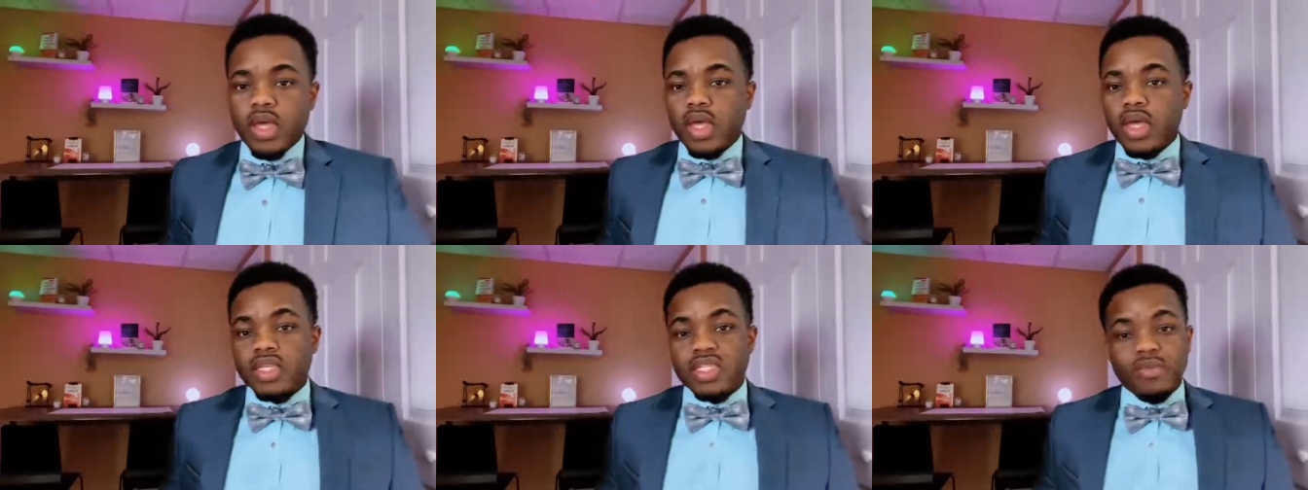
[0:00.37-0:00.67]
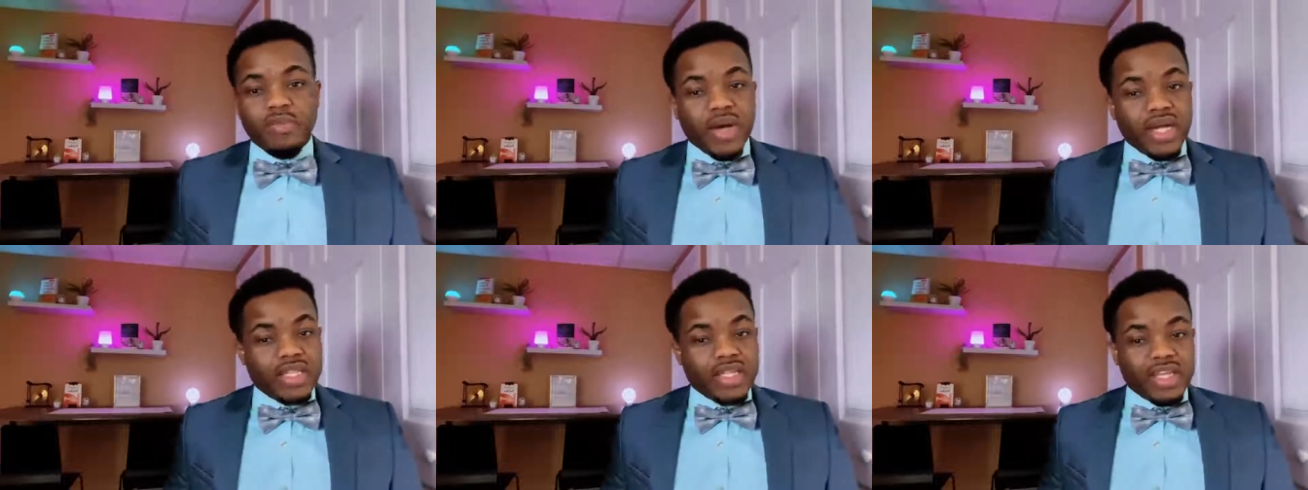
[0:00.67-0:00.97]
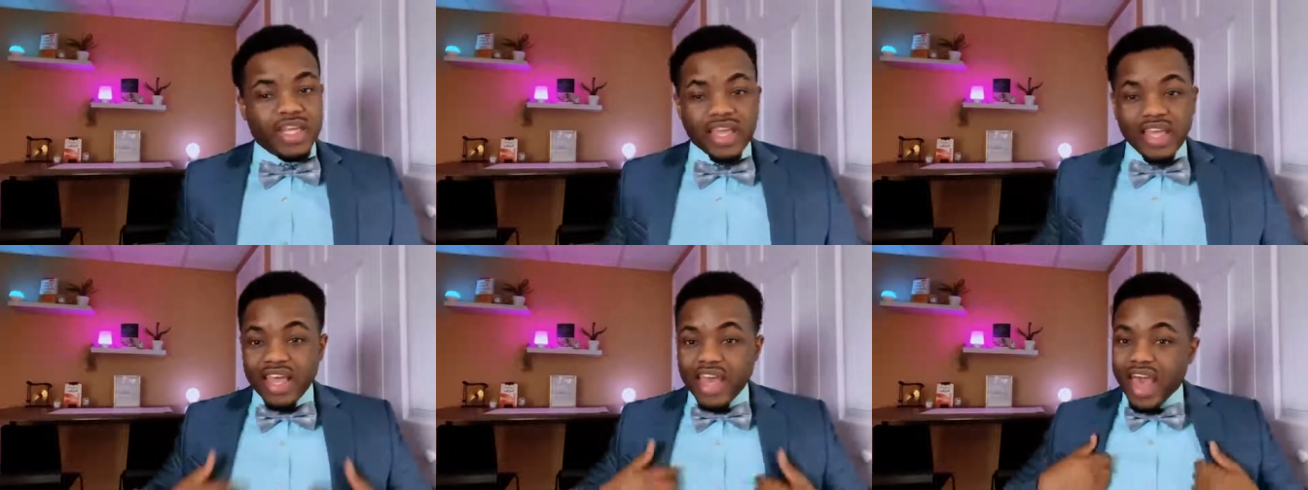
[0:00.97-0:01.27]
It's about to
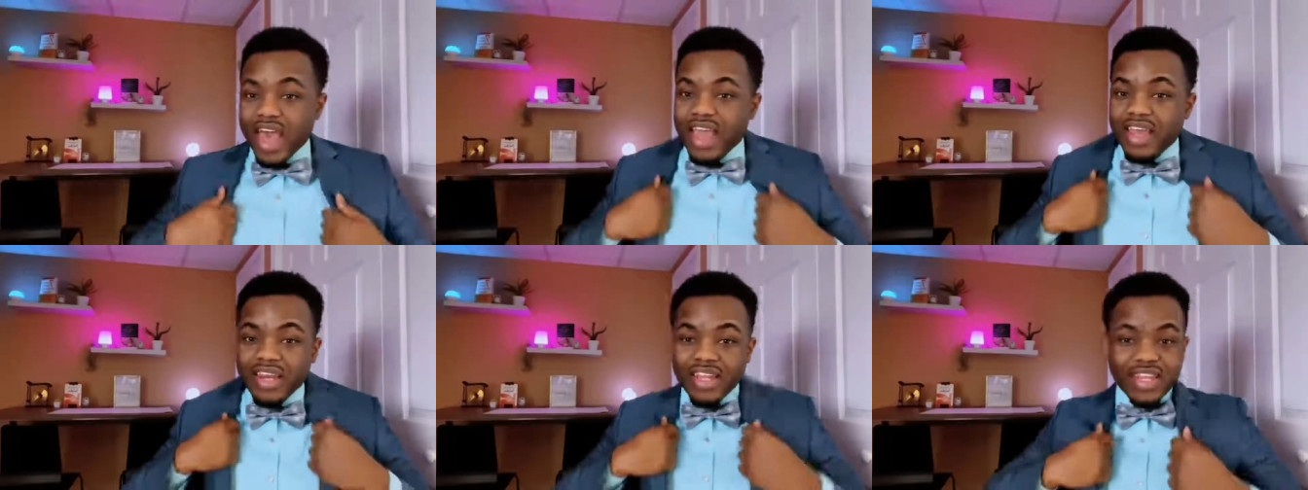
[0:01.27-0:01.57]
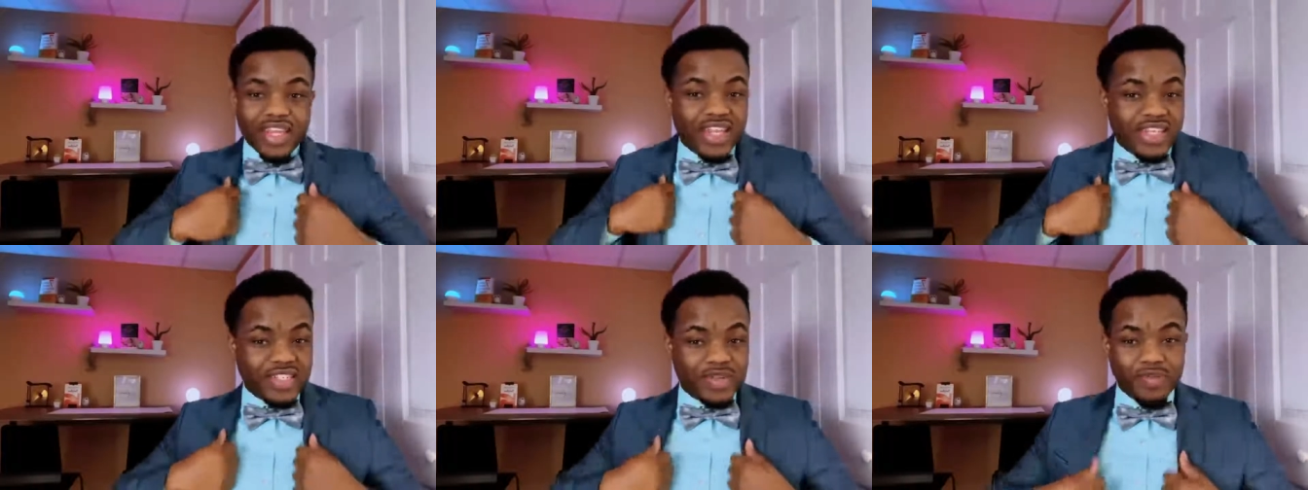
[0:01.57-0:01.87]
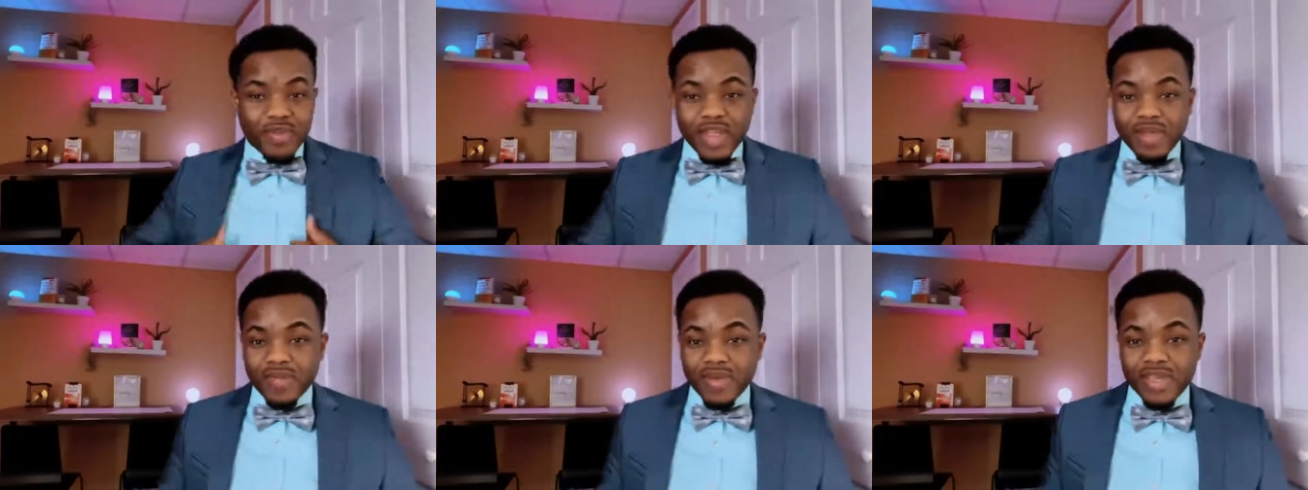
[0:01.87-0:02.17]
get hot in the kitchen,
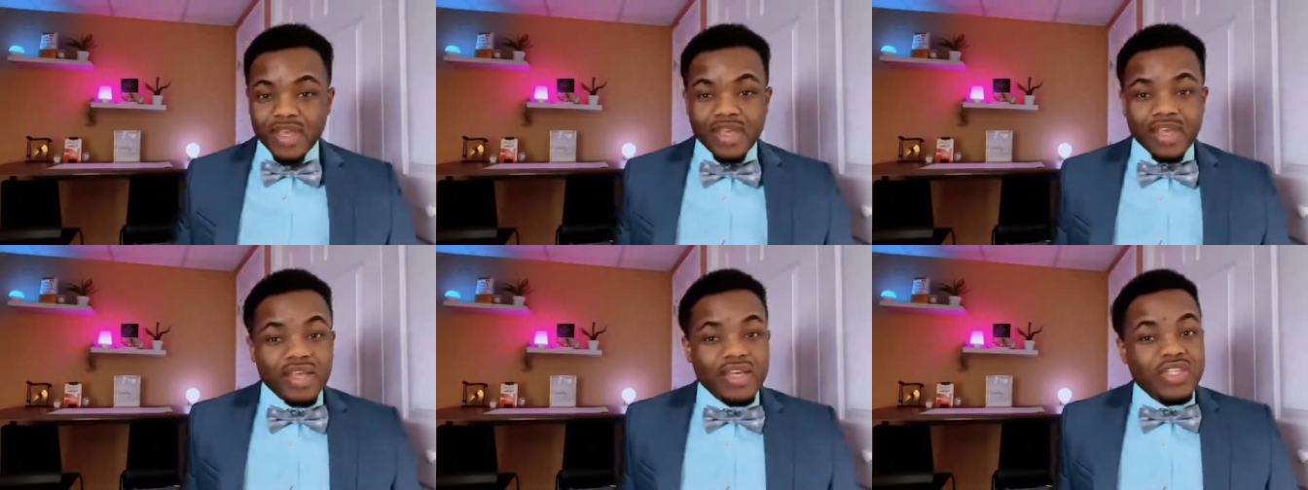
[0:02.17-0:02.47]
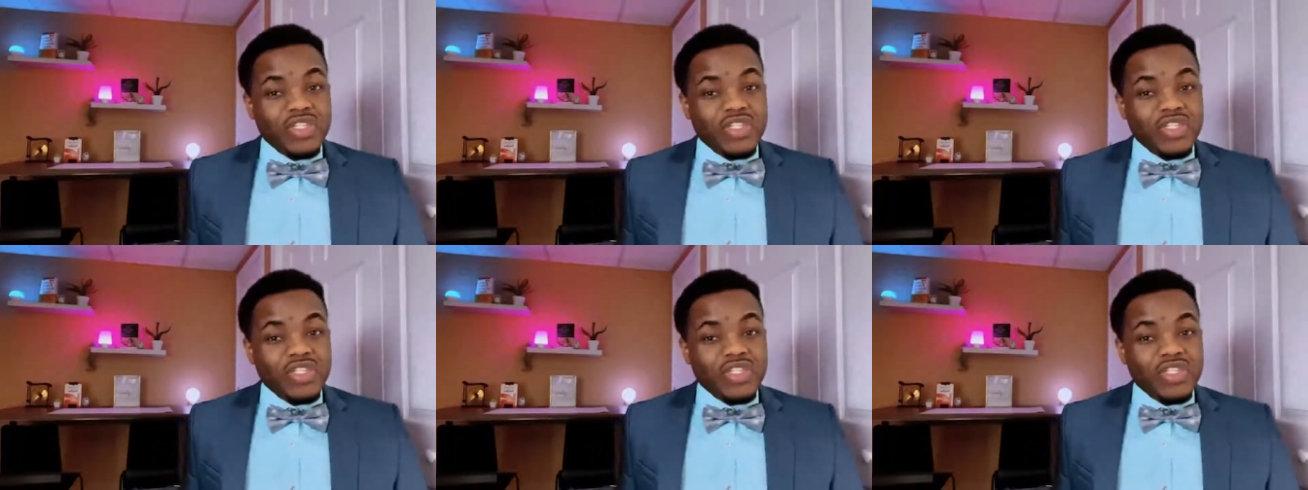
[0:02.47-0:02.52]
baby.